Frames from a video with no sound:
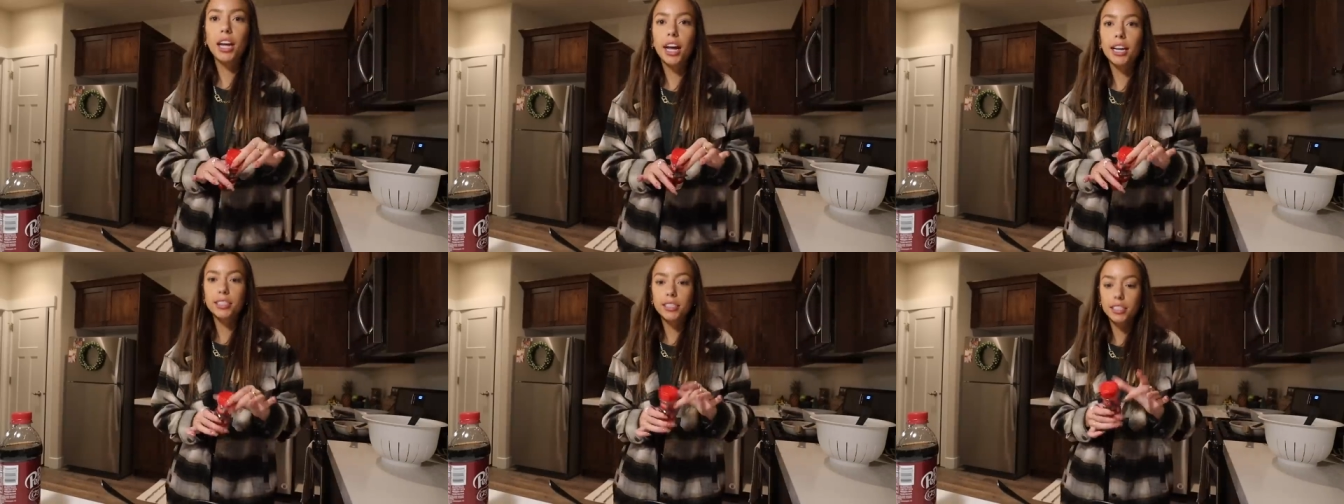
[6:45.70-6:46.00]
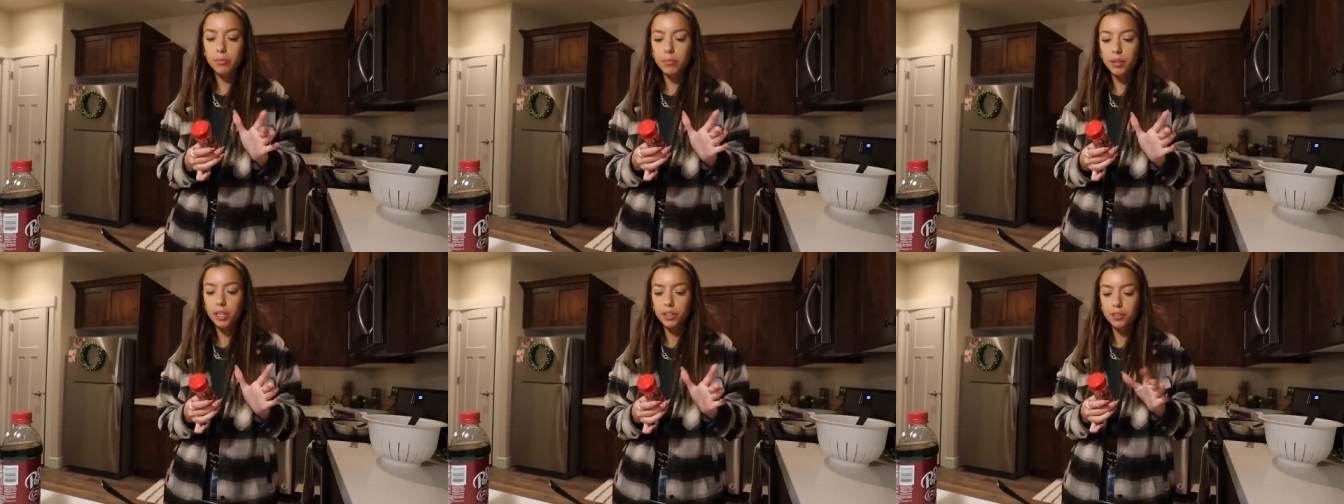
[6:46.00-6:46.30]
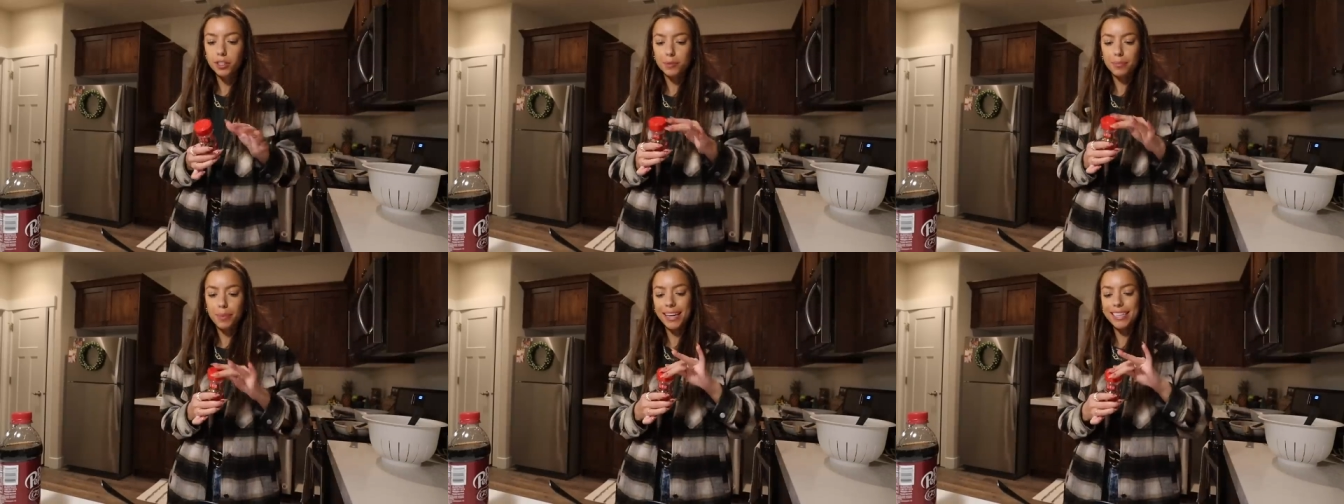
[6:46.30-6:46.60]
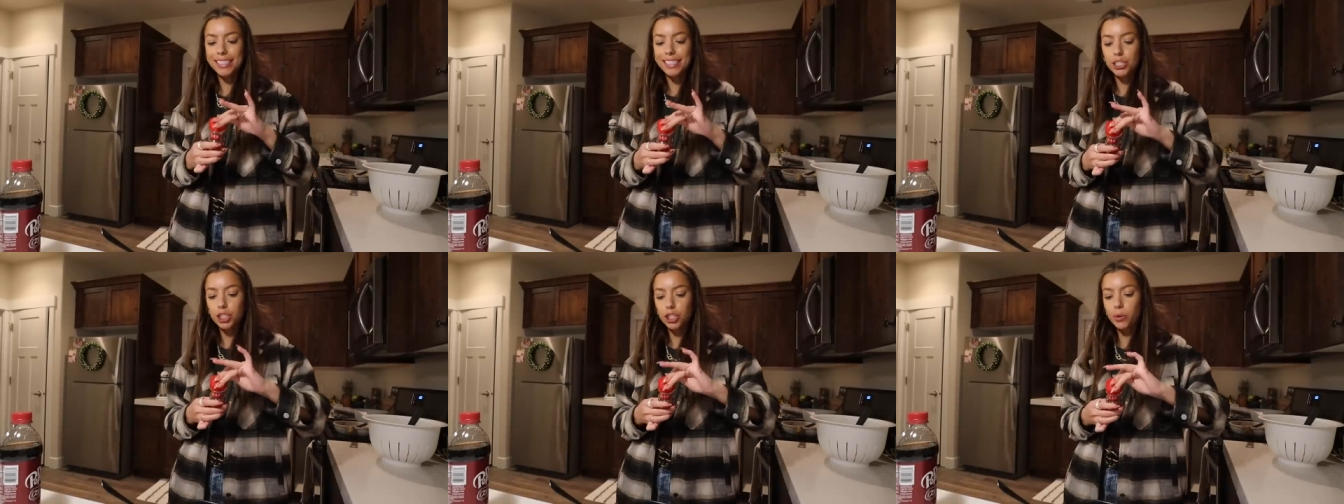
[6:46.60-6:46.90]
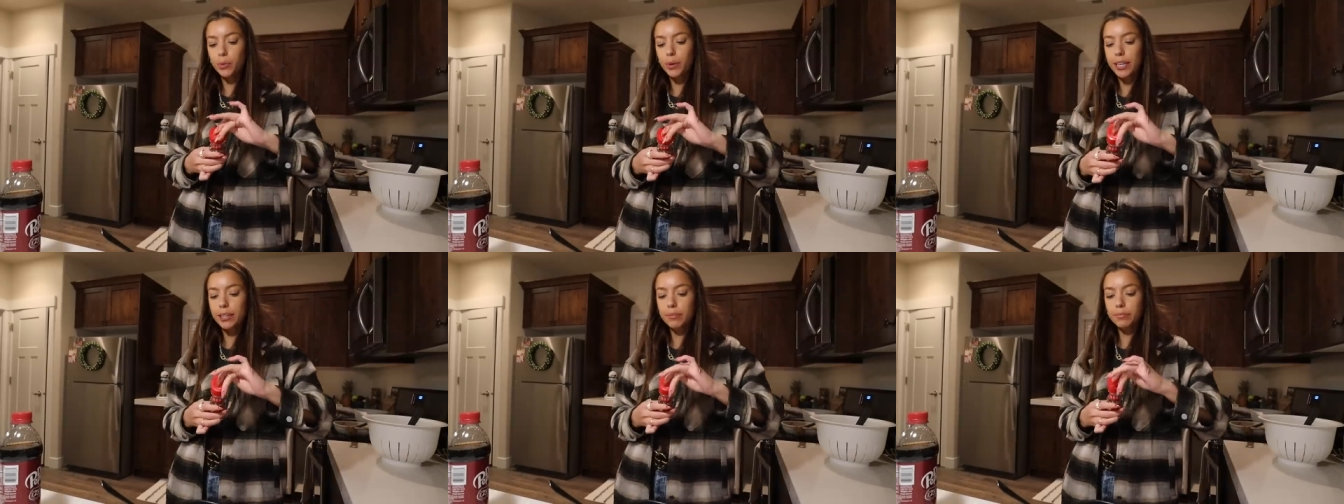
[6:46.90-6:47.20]
add some little spice
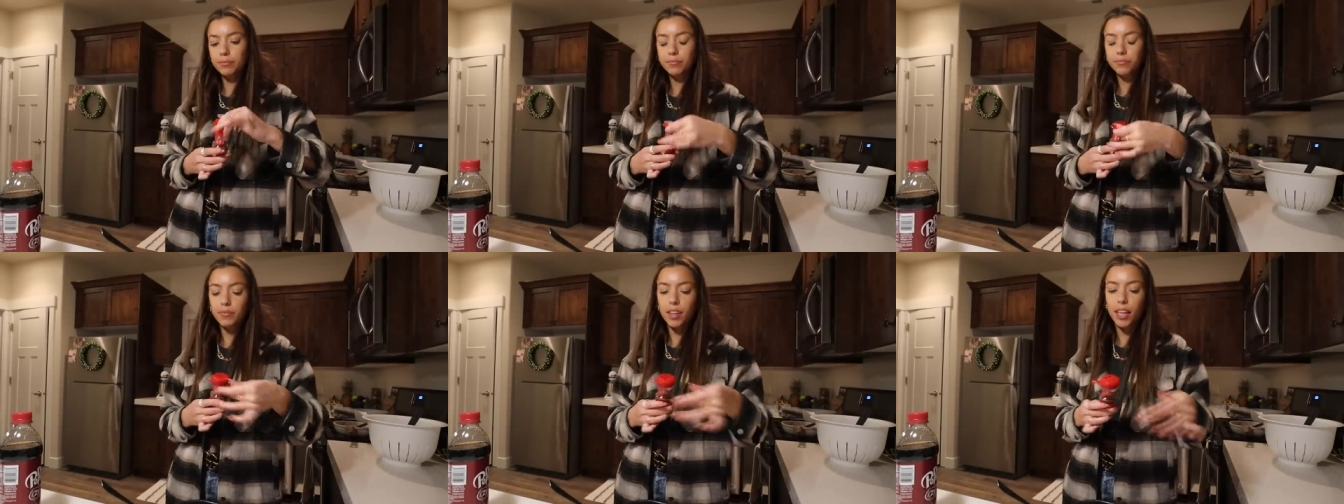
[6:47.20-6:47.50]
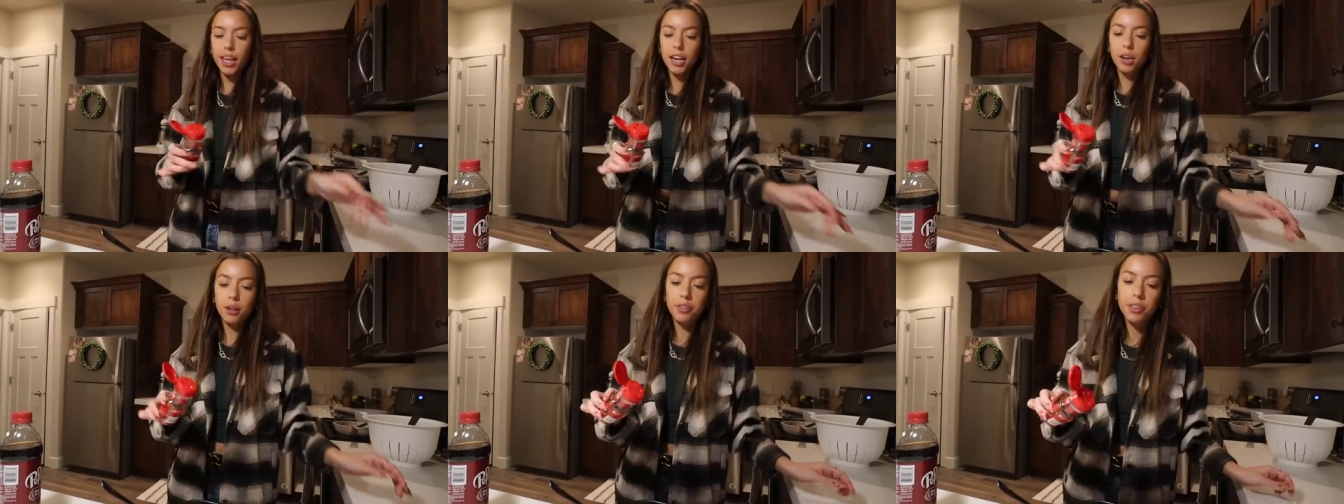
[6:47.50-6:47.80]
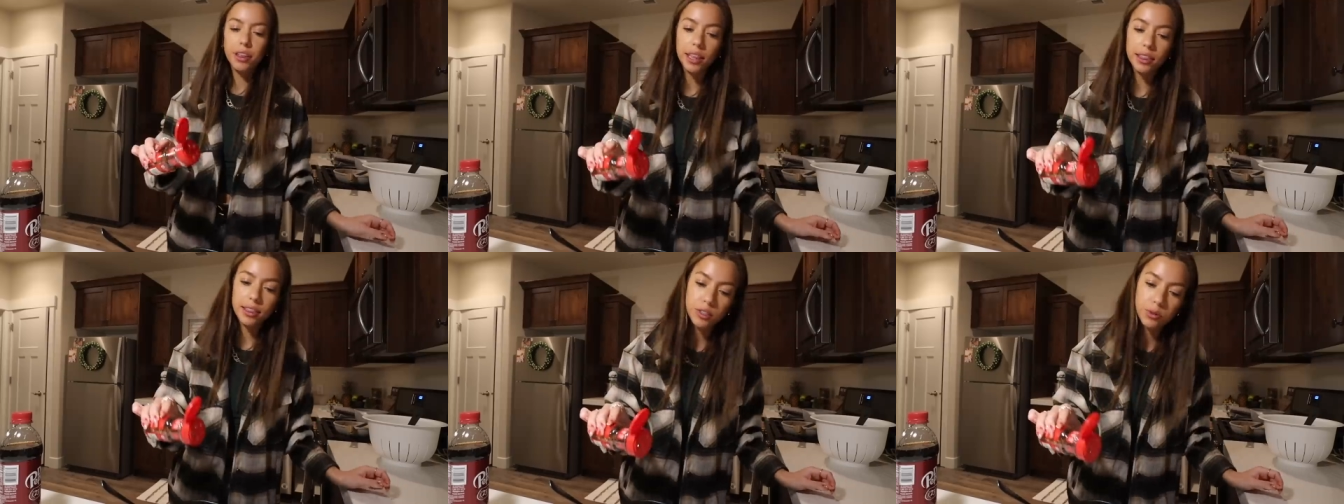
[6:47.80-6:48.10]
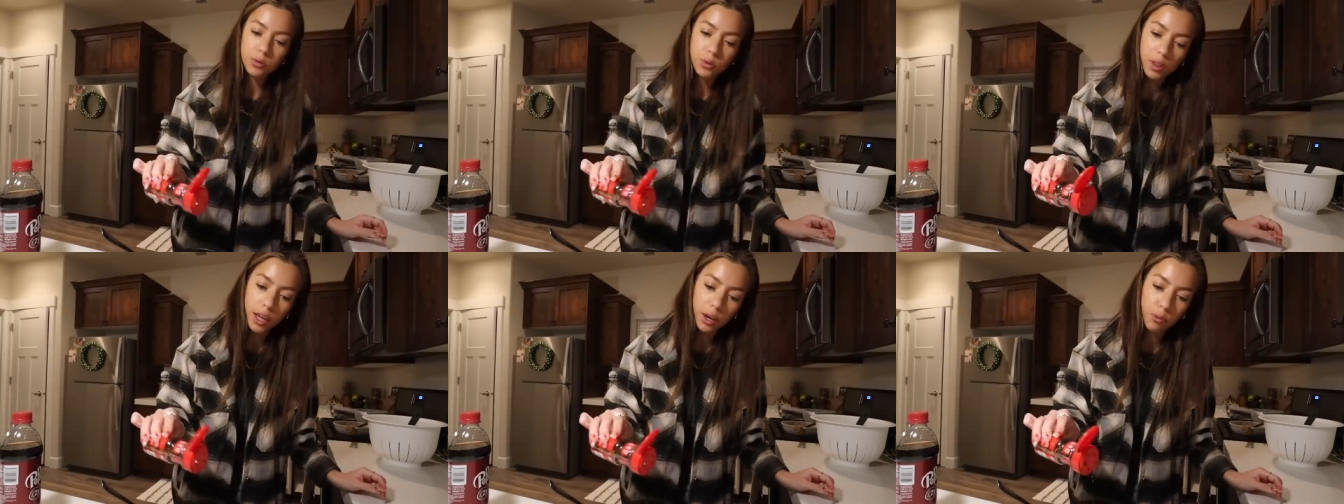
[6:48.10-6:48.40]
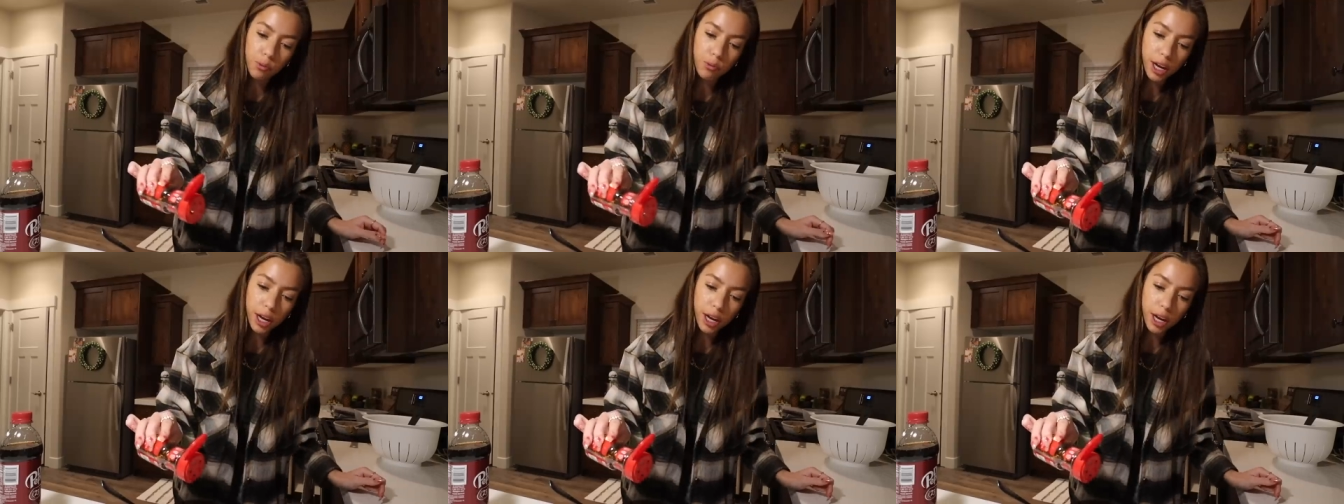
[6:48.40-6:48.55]
to it. And I don't think this would like